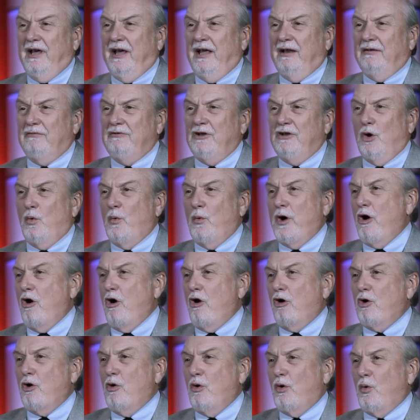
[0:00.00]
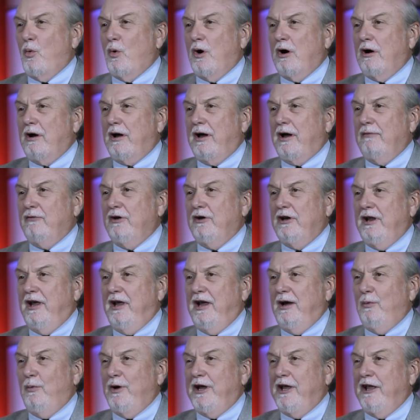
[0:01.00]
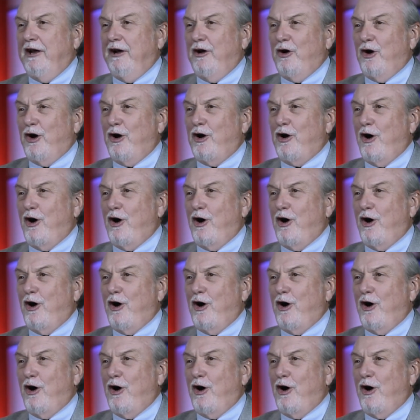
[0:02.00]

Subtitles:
that, you know, we all go to work every day, we get in our